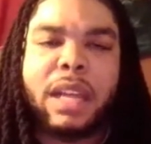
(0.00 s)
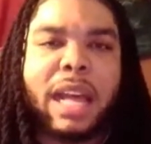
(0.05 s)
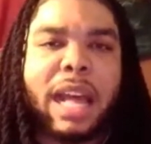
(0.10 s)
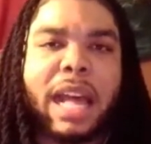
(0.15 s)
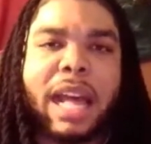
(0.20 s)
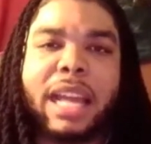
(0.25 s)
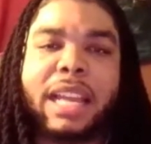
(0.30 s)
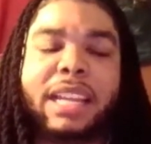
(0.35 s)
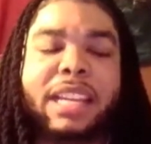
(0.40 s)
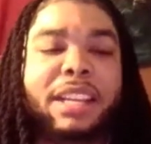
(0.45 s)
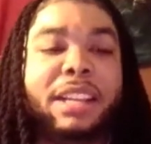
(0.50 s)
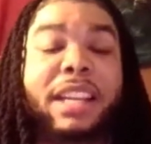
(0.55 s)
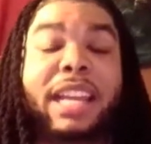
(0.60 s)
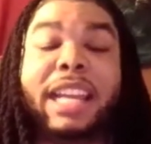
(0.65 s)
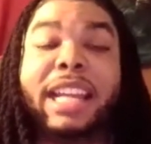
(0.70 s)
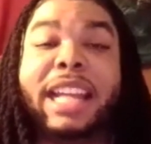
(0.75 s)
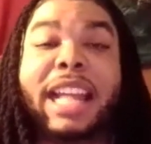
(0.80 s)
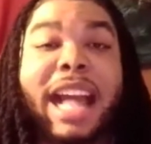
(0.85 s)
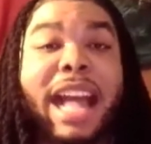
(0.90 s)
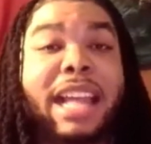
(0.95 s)

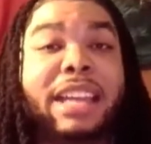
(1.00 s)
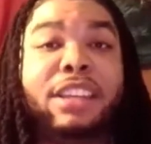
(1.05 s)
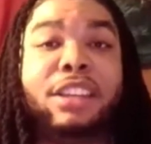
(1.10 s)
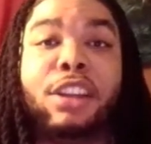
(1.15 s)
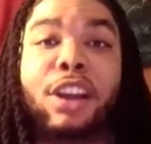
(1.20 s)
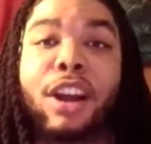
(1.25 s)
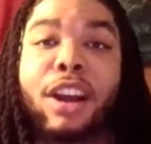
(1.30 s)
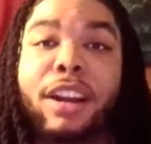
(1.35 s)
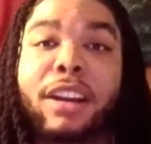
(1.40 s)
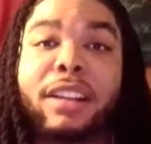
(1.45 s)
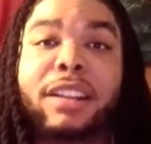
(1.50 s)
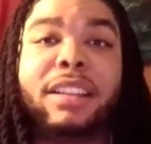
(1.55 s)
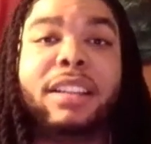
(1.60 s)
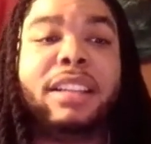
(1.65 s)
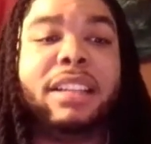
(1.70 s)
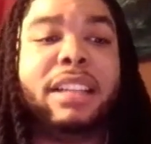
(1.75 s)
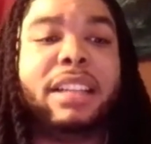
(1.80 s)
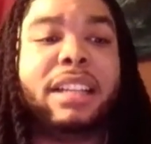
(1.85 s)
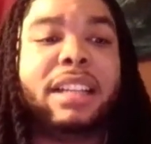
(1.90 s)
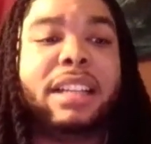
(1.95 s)
it got dark.
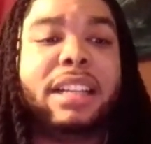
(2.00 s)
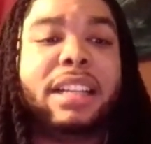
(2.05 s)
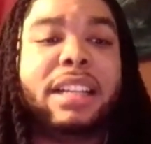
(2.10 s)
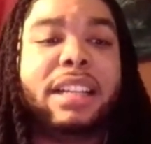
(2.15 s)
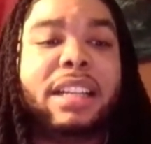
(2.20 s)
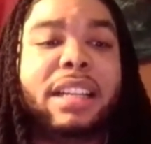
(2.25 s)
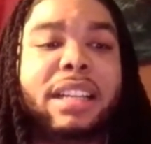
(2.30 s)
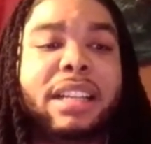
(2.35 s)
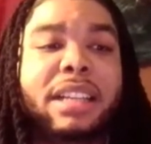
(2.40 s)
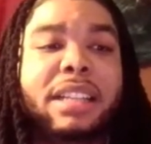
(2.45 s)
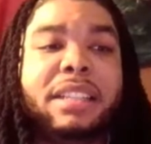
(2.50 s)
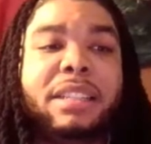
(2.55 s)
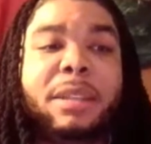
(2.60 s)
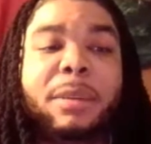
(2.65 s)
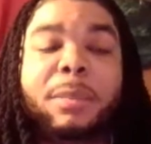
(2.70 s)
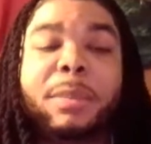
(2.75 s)
The